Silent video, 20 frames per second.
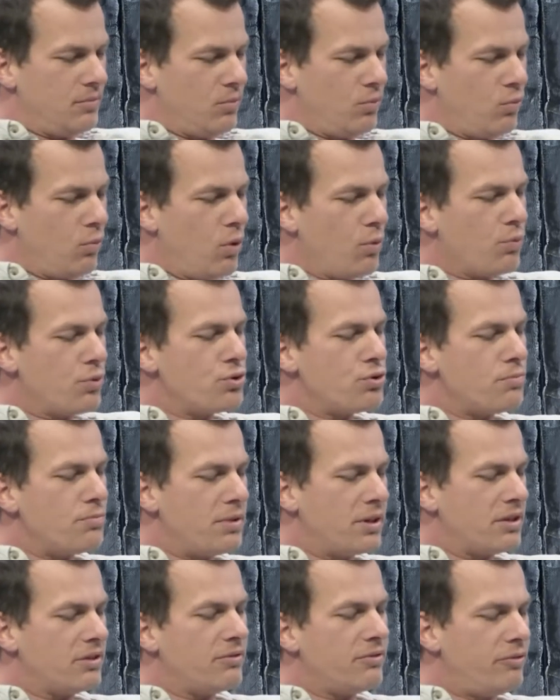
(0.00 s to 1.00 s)
What was your
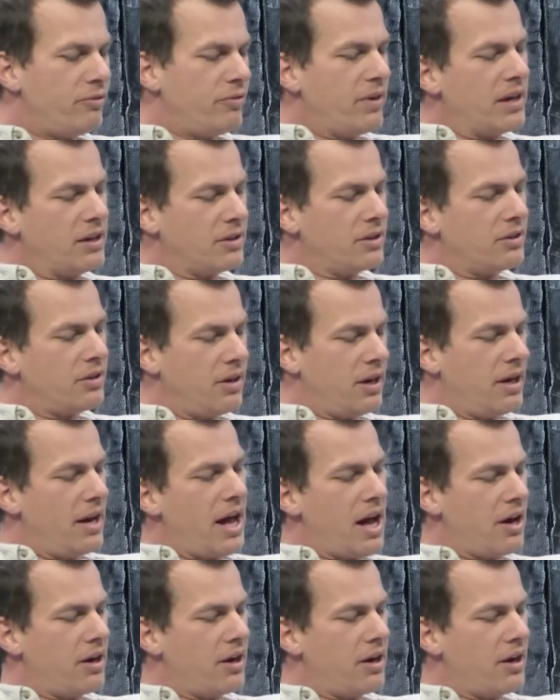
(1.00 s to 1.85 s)
biggest failure and how